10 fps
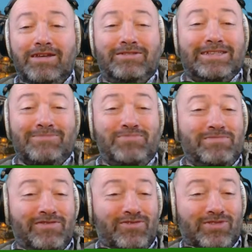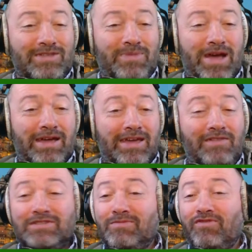Some people have called it the Bat
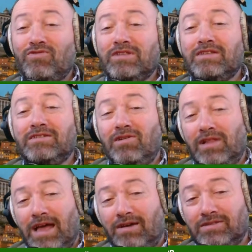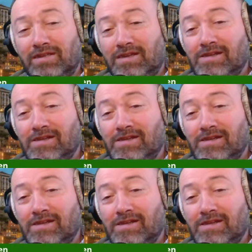Cave. Some have called it the Dollhouse.